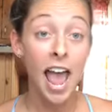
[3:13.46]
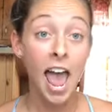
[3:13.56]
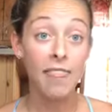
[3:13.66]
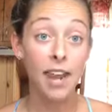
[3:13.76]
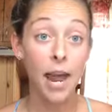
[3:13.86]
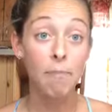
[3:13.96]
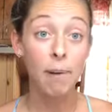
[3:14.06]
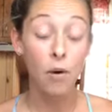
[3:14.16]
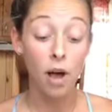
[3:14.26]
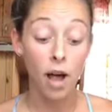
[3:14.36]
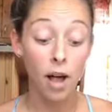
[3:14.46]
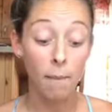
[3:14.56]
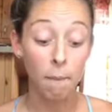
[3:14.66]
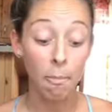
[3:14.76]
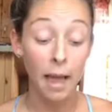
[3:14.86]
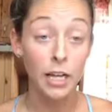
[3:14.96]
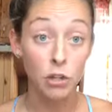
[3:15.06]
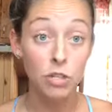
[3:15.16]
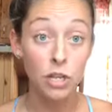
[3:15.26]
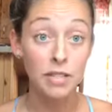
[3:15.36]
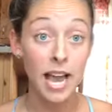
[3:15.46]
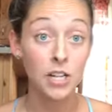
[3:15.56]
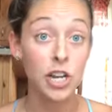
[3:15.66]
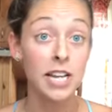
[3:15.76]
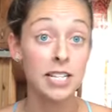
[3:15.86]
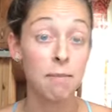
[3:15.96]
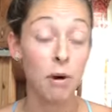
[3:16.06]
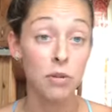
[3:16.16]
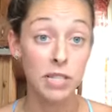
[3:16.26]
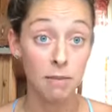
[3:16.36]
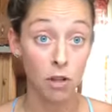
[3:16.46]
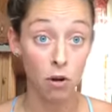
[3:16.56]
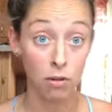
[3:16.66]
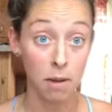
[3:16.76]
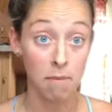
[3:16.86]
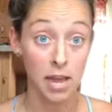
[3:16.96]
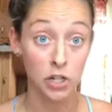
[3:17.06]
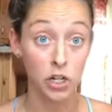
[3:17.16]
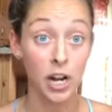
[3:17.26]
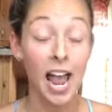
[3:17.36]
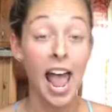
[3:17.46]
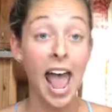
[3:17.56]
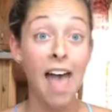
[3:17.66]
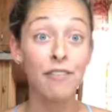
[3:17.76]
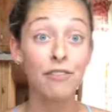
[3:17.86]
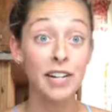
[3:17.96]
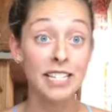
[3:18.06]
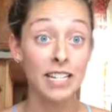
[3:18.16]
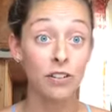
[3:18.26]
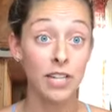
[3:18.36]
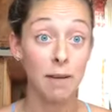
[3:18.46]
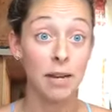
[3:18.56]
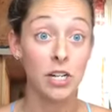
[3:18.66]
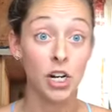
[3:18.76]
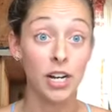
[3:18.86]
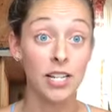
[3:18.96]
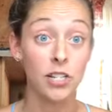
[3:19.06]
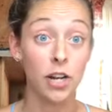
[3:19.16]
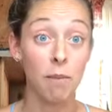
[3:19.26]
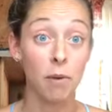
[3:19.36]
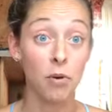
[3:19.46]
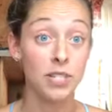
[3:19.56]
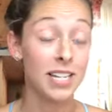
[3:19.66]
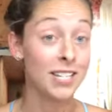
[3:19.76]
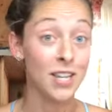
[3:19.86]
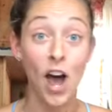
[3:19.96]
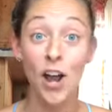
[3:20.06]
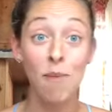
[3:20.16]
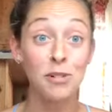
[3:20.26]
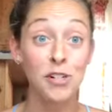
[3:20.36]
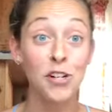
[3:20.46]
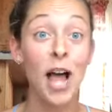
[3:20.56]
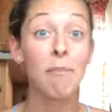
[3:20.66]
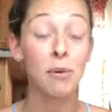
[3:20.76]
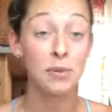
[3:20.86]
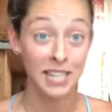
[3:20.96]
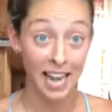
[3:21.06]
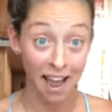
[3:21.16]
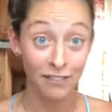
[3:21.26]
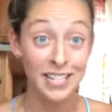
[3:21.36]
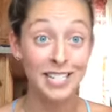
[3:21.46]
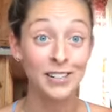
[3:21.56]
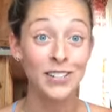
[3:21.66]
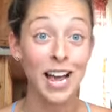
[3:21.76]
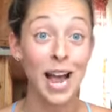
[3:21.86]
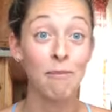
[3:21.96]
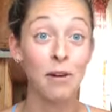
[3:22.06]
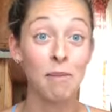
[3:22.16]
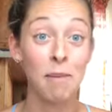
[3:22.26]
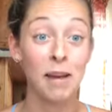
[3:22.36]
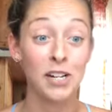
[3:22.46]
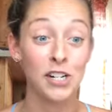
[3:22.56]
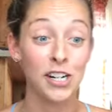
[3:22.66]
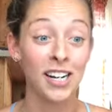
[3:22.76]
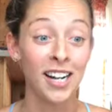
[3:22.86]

and then I use those hashtags and post them along with my picture every single time I share an Instagram post. It's not optional. I post it every single time with my picture.